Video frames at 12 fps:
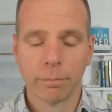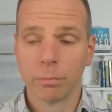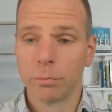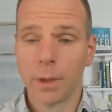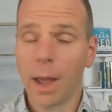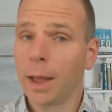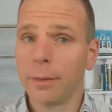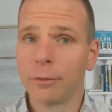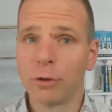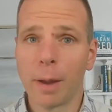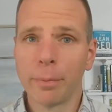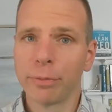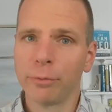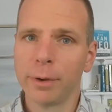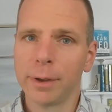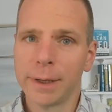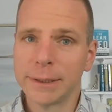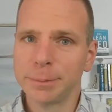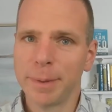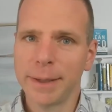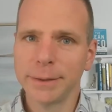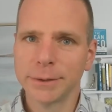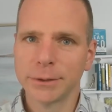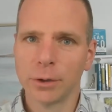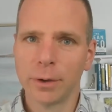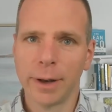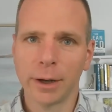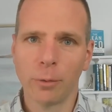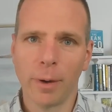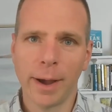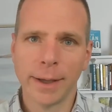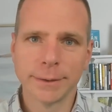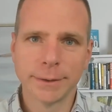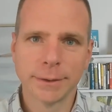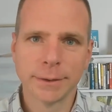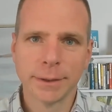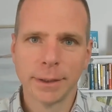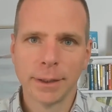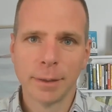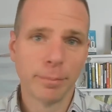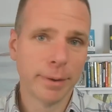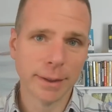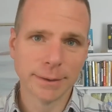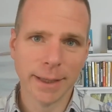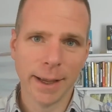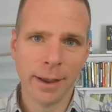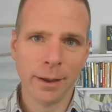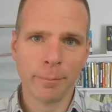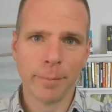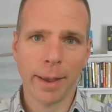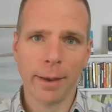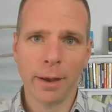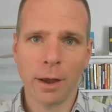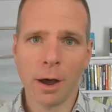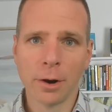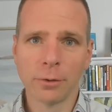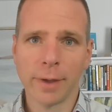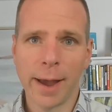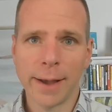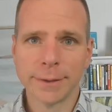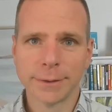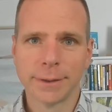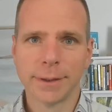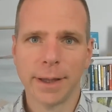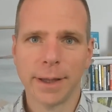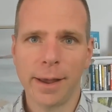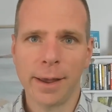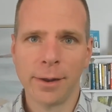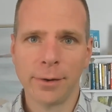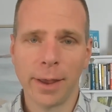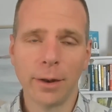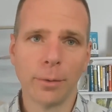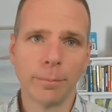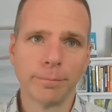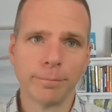Yeah, the top 3 in this space, so ConnectWise, PSA, Autotask, and Halo.